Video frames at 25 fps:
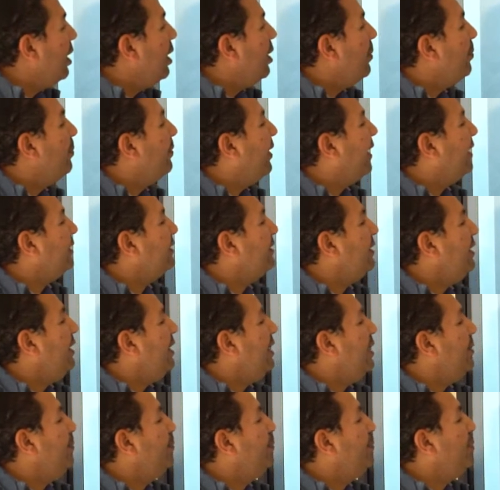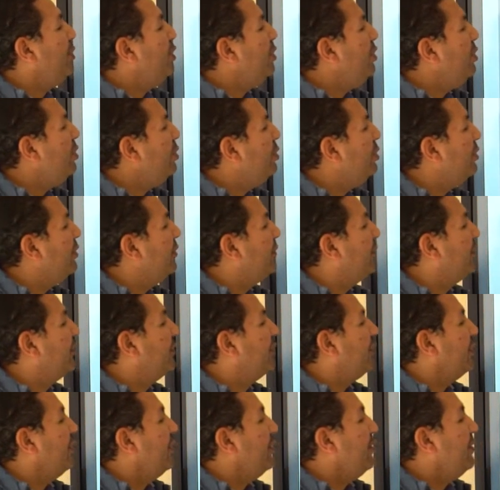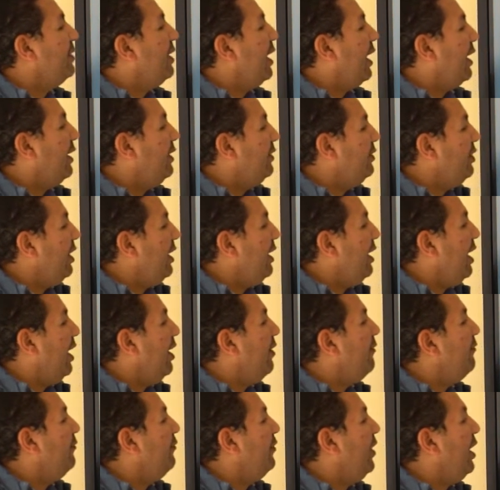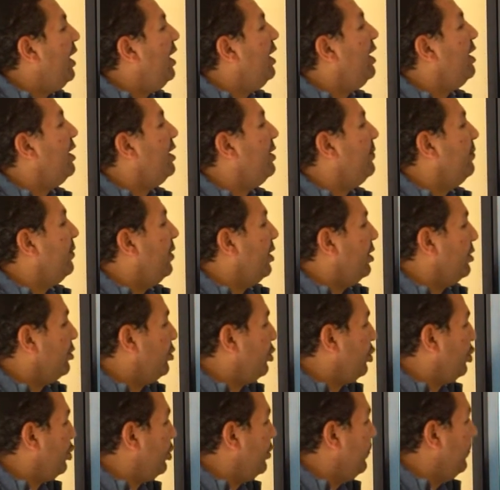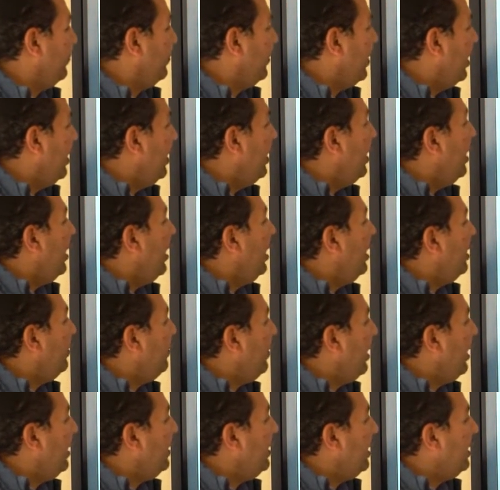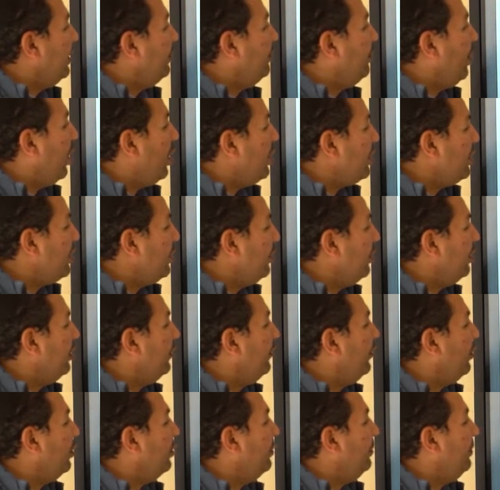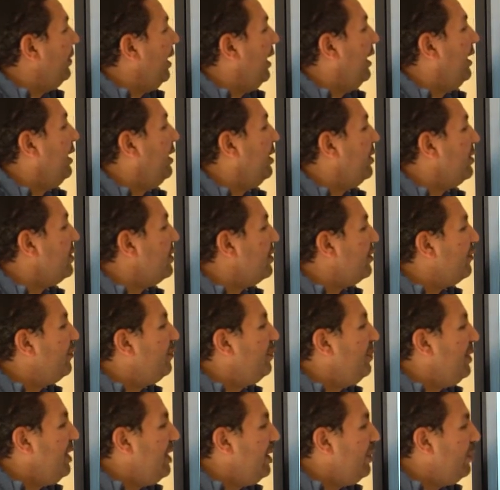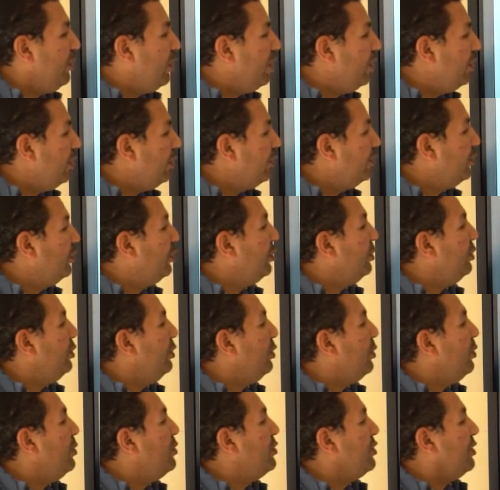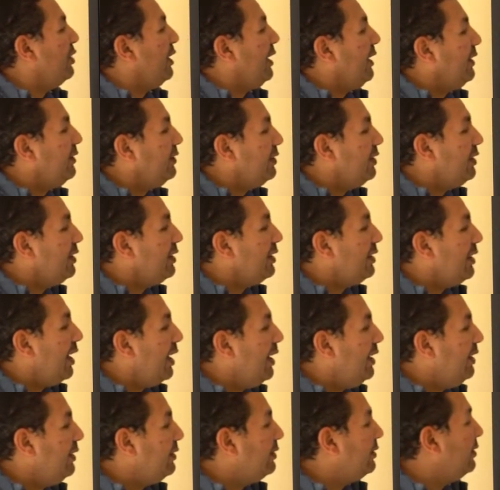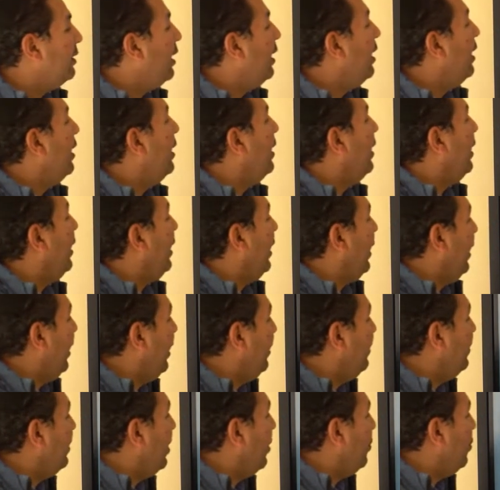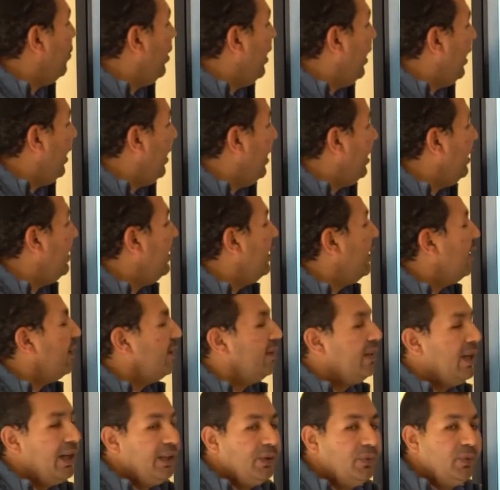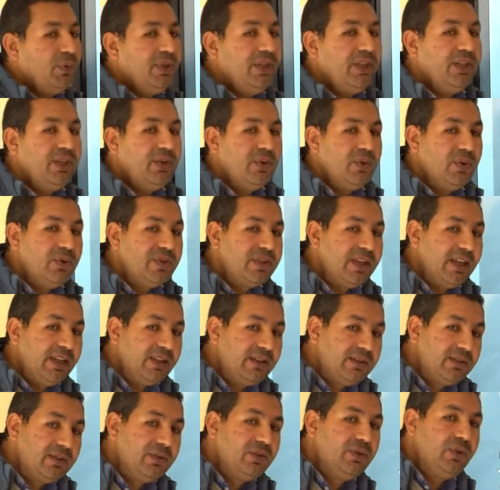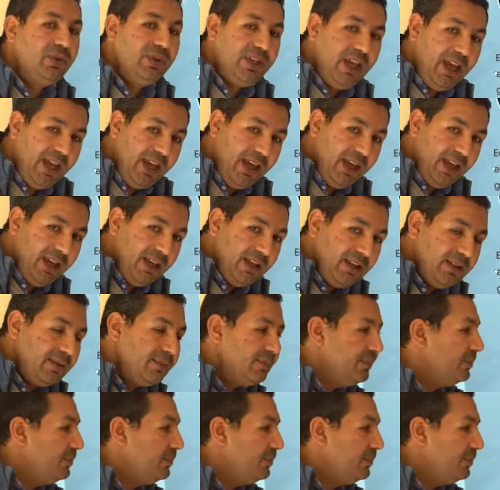but he improved the idea very much. He made it possible for millions of people to use electric light in the way that we use it today.